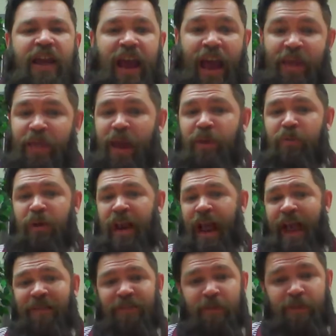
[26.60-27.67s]
And then we're going
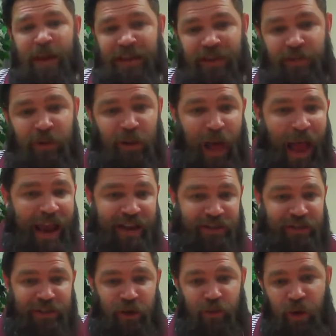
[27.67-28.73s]
to have you pick some
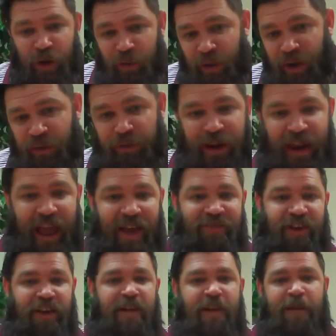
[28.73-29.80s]
clients to work with. We're going to have
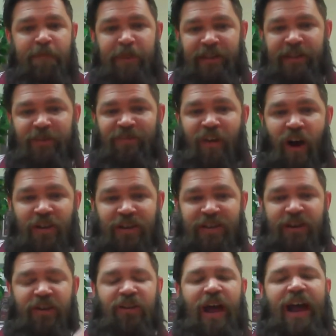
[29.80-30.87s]
you pick some
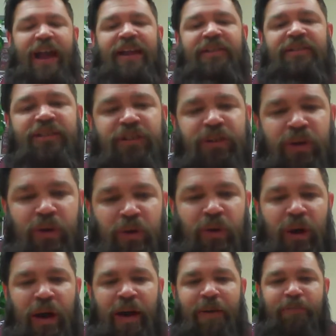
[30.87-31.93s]
volunteer clients
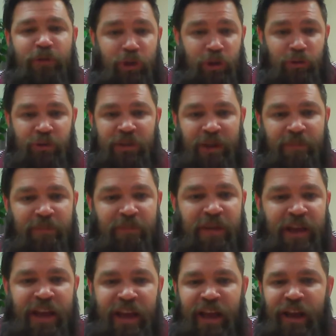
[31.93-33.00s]
to do some
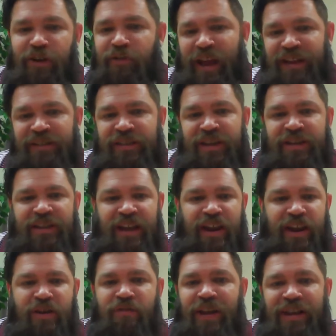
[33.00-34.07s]
interventions and
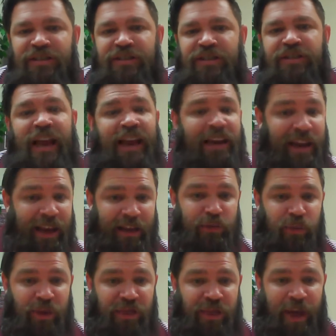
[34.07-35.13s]
intervention techniques
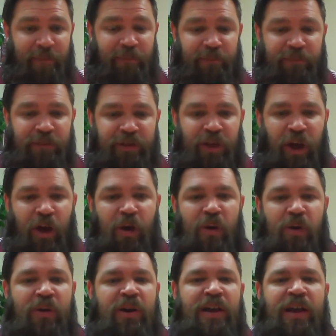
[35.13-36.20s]
with them.
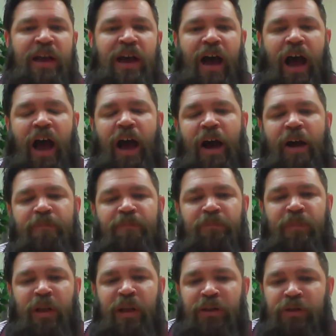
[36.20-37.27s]
So
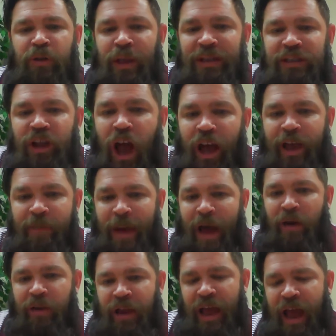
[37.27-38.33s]
let's talk
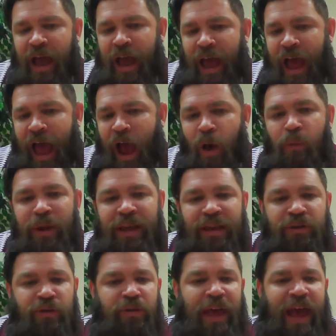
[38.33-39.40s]
about how we
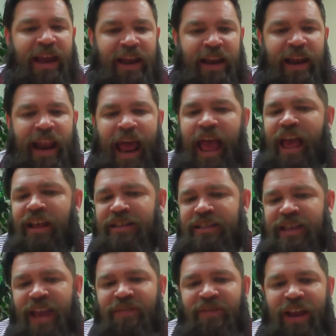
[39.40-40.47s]
can do that in a
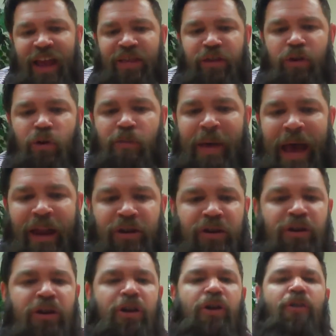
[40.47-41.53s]
safe and ethical
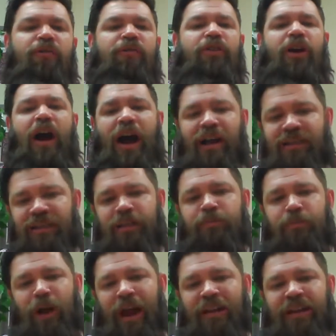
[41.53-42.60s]
manner for us as
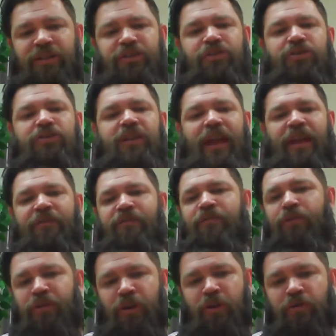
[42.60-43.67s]
practitioners and
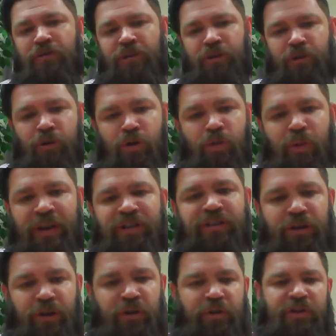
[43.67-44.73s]
for those who we
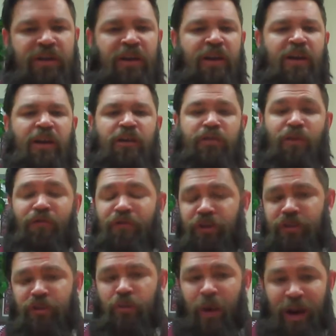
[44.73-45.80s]
choose. So
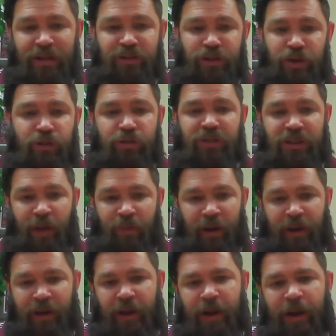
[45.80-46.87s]
first you want to choose someone.